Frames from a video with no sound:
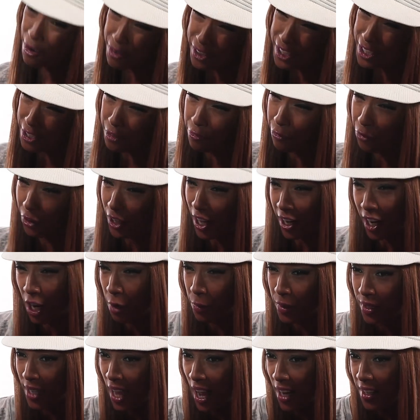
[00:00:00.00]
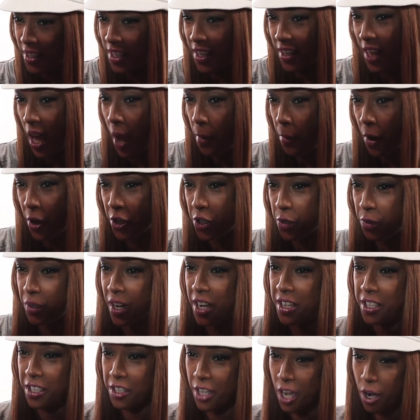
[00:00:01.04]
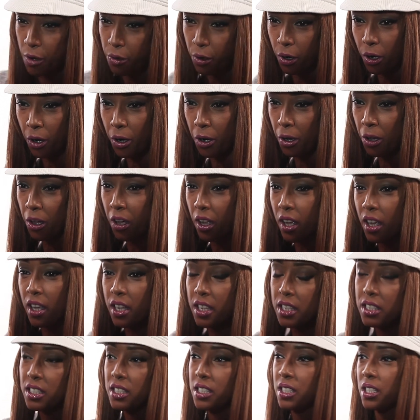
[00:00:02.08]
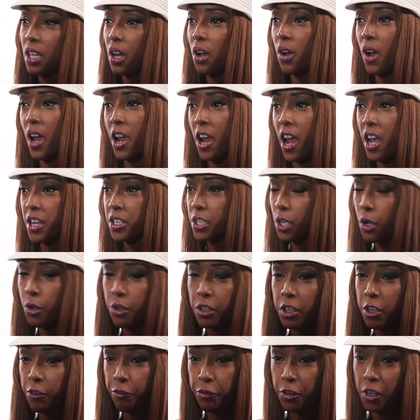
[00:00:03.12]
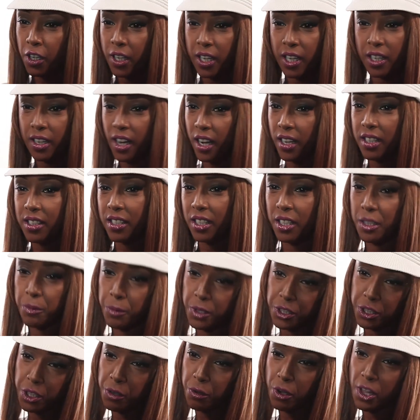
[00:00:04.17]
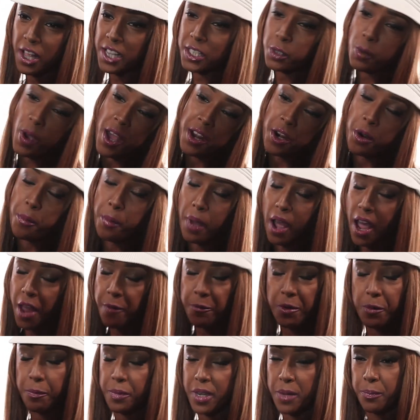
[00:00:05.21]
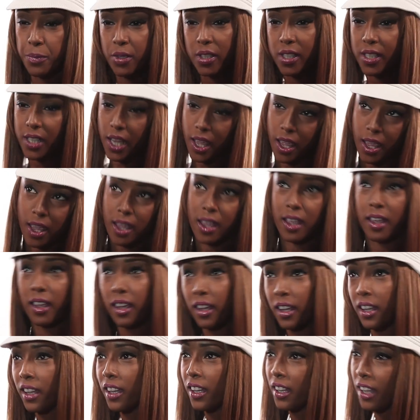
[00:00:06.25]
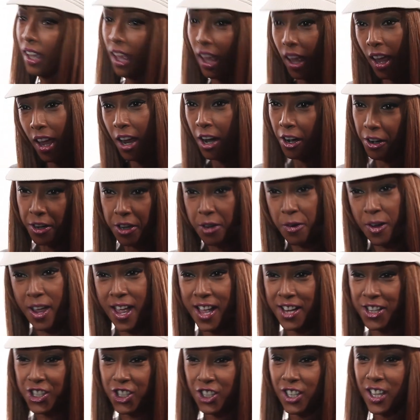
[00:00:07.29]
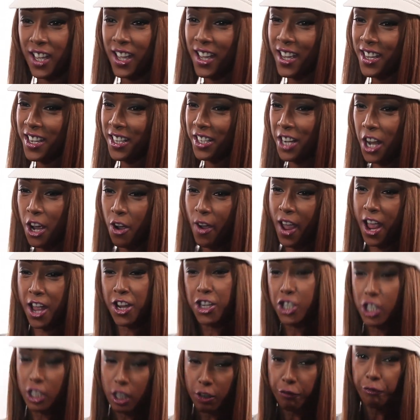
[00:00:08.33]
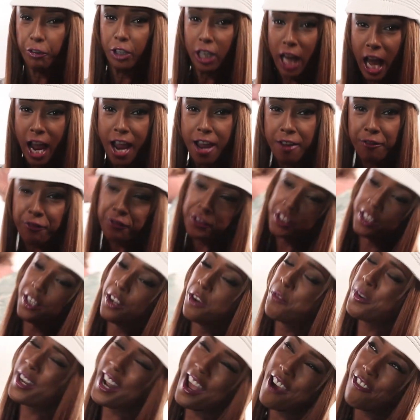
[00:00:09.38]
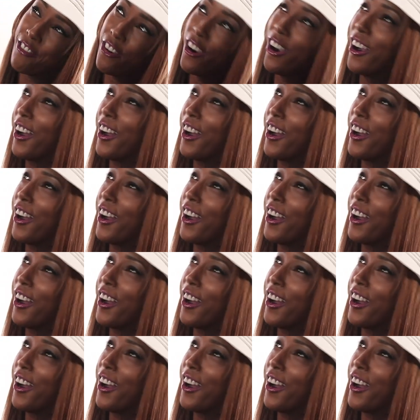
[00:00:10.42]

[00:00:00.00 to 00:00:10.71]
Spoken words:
I really didn't feel like I was acting that much when I did that role. So I totally feel connected with the role. That's why I don't mind when people say, hey, are you Angela? You know, Angela for life, you know, whatever.